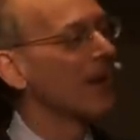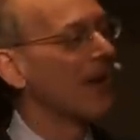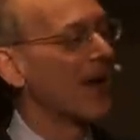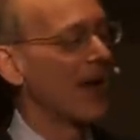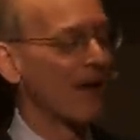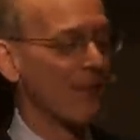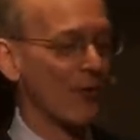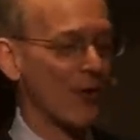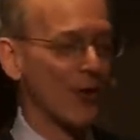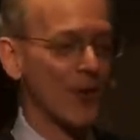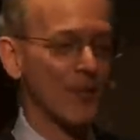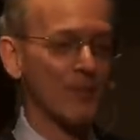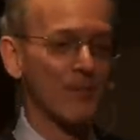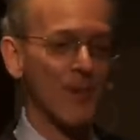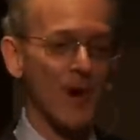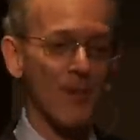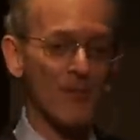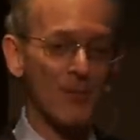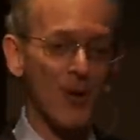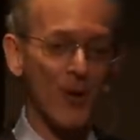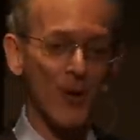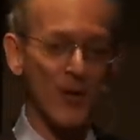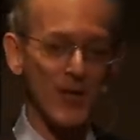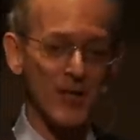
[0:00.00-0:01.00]
ever
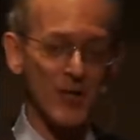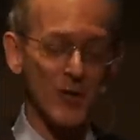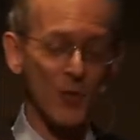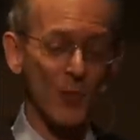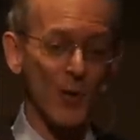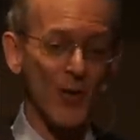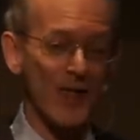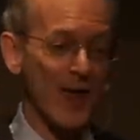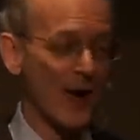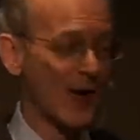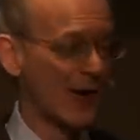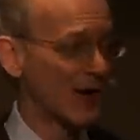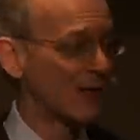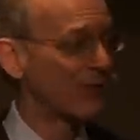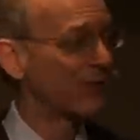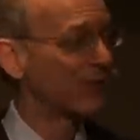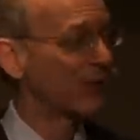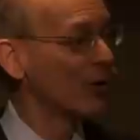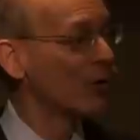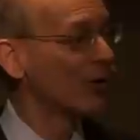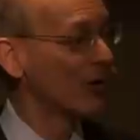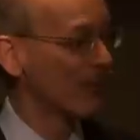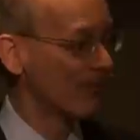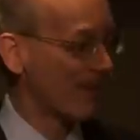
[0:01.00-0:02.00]
appearance without a
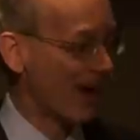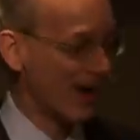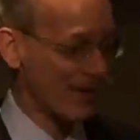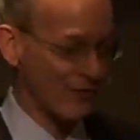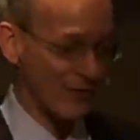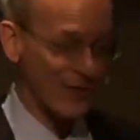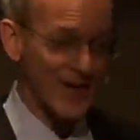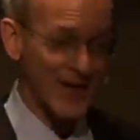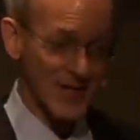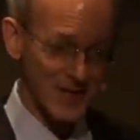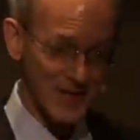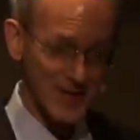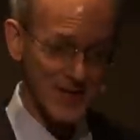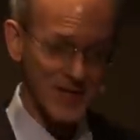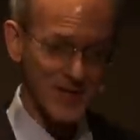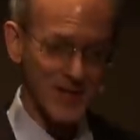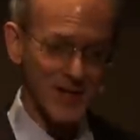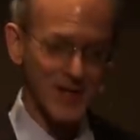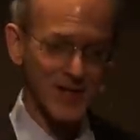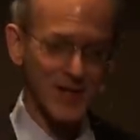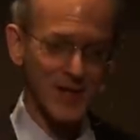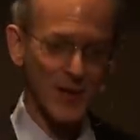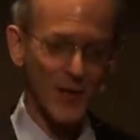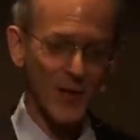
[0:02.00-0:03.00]
flute in my face
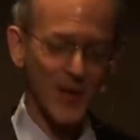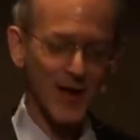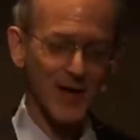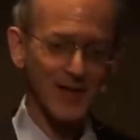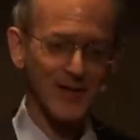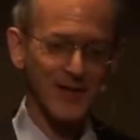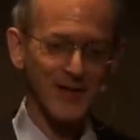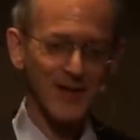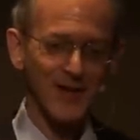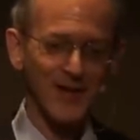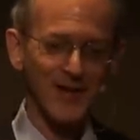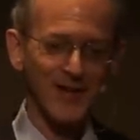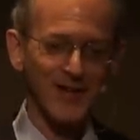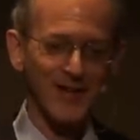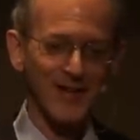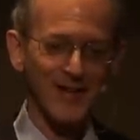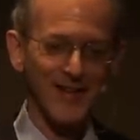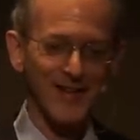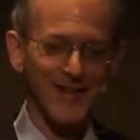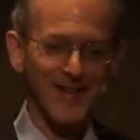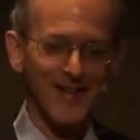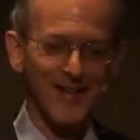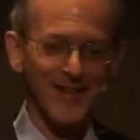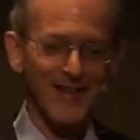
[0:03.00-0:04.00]
here at, uh,
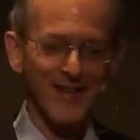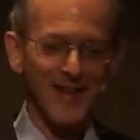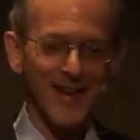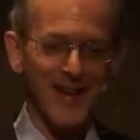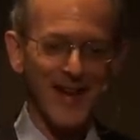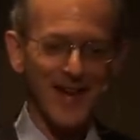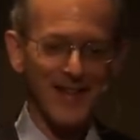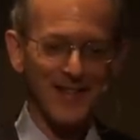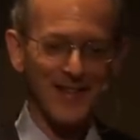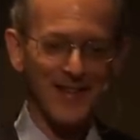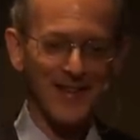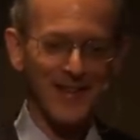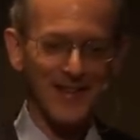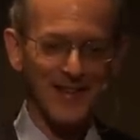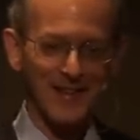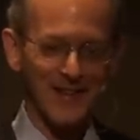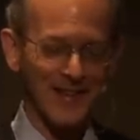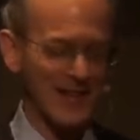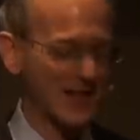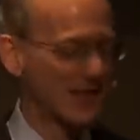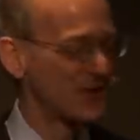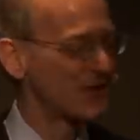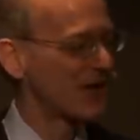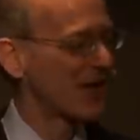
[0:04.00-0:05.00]
at the
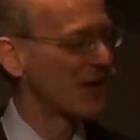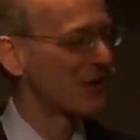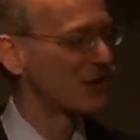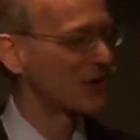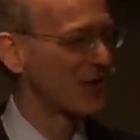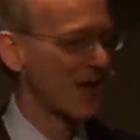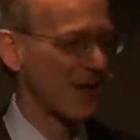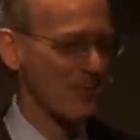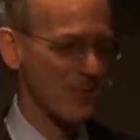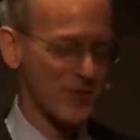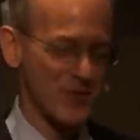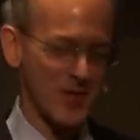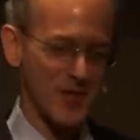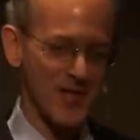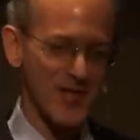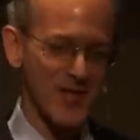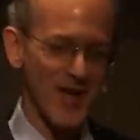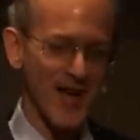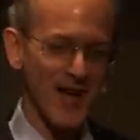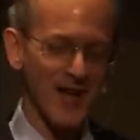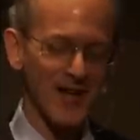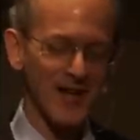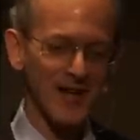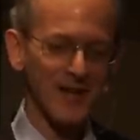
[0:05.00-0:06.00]
Lincoln Center Chamber
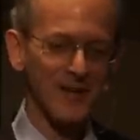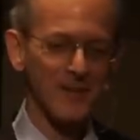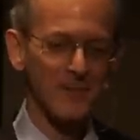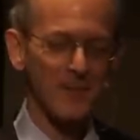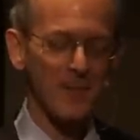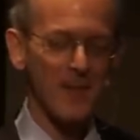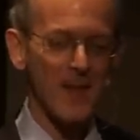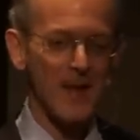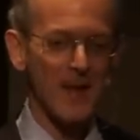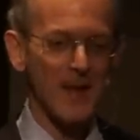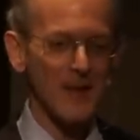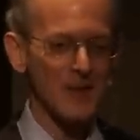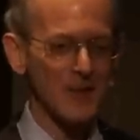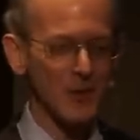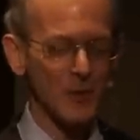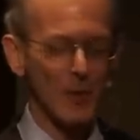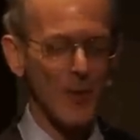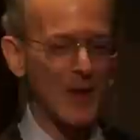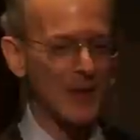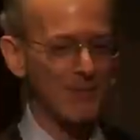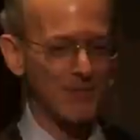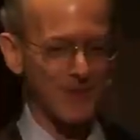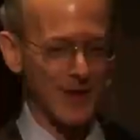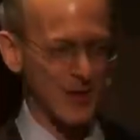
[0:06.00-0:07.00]
Society. It's a
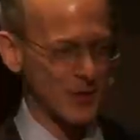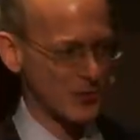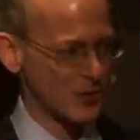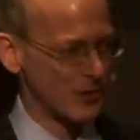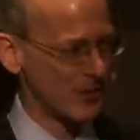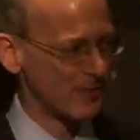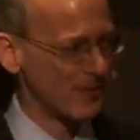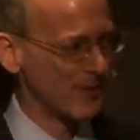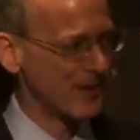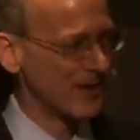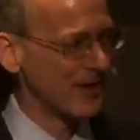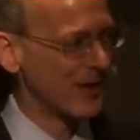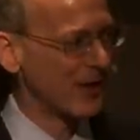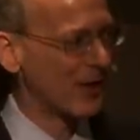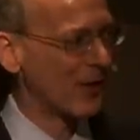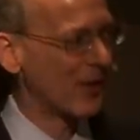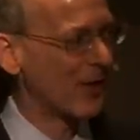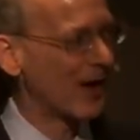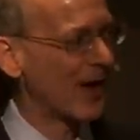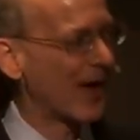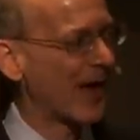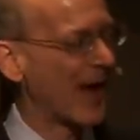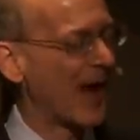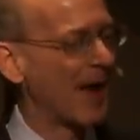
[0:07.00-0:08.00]
great pleasure to be
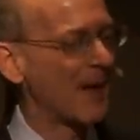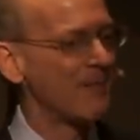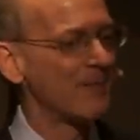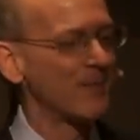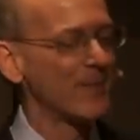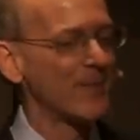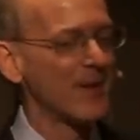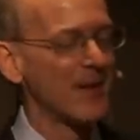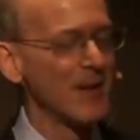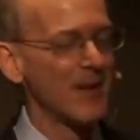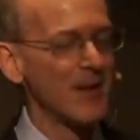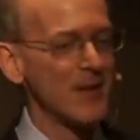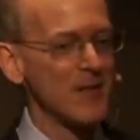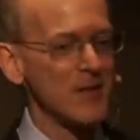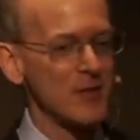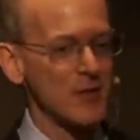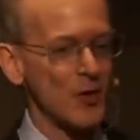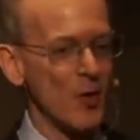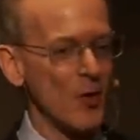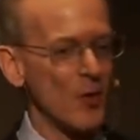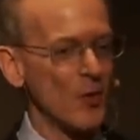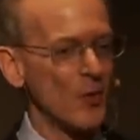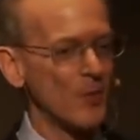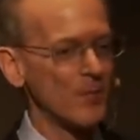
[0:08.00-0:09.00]
here, and I'm
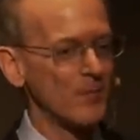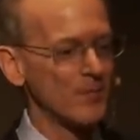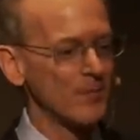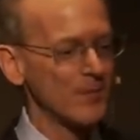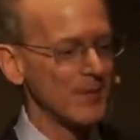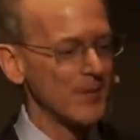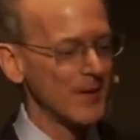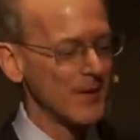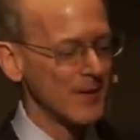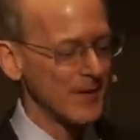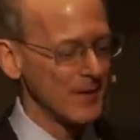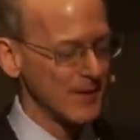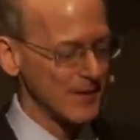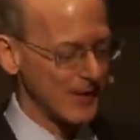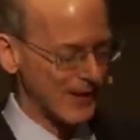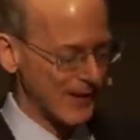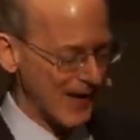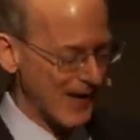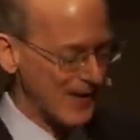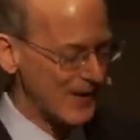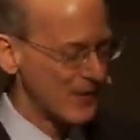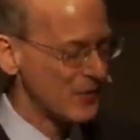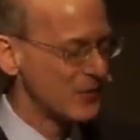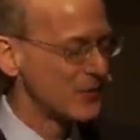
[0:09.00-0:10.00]
so
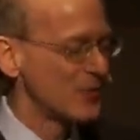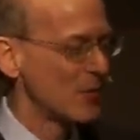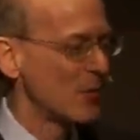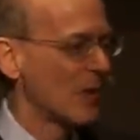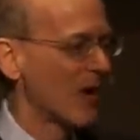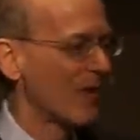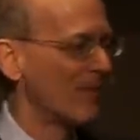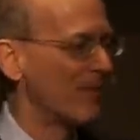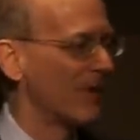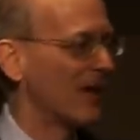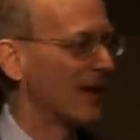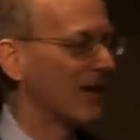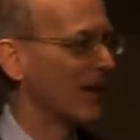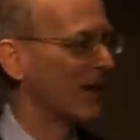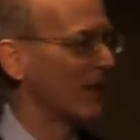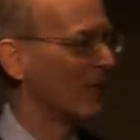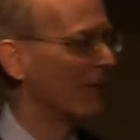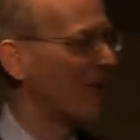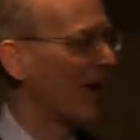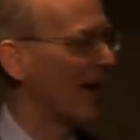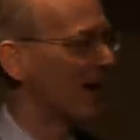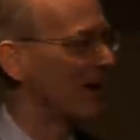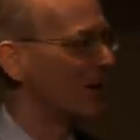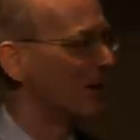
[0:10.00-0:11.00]
delighted to have been
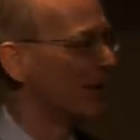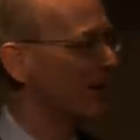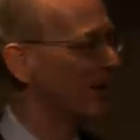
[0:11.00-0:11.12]
invited